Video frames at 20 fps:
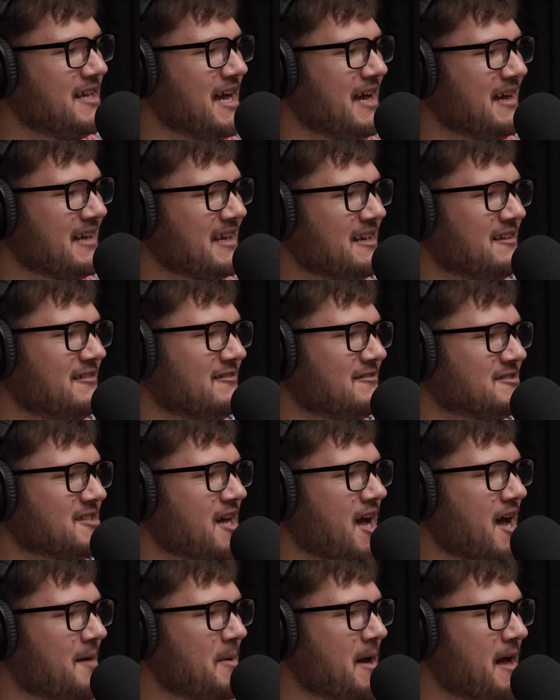Yeah. Get a little
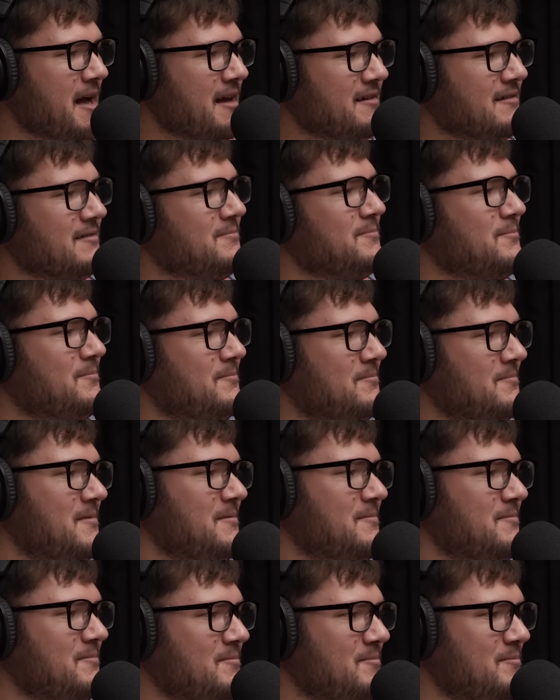top hat and
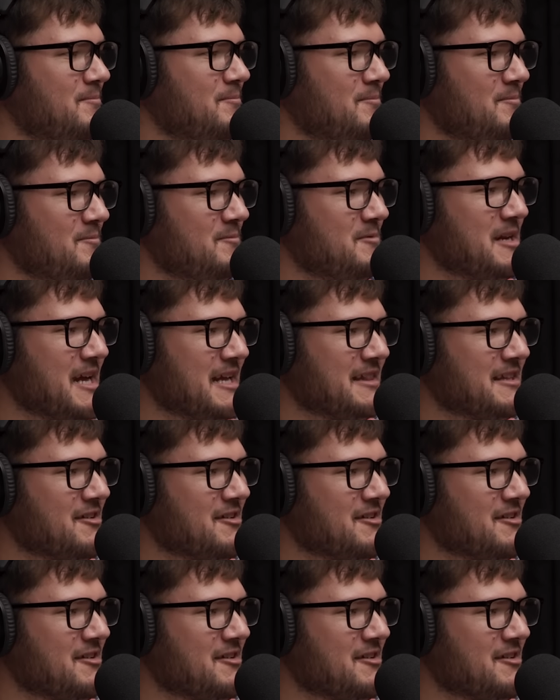get